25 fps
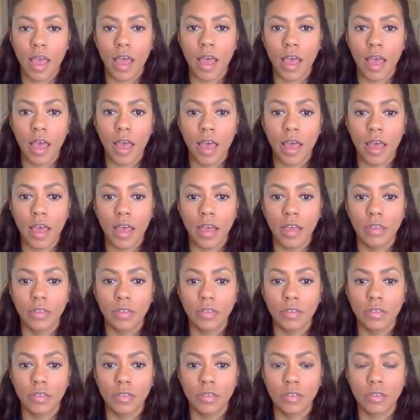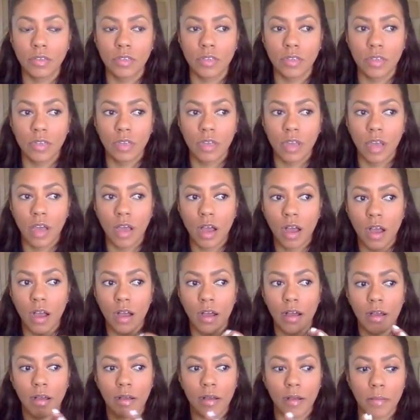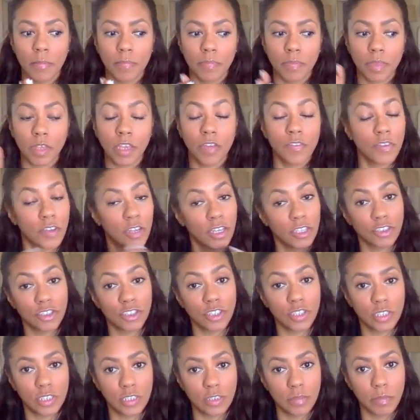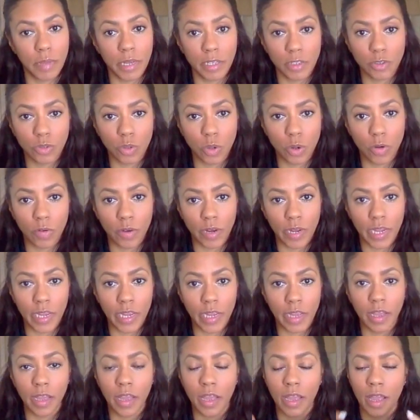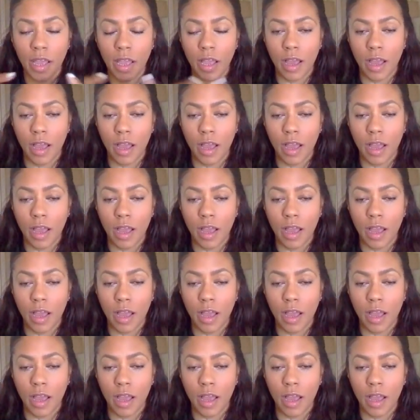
And if you're interested in mentoring,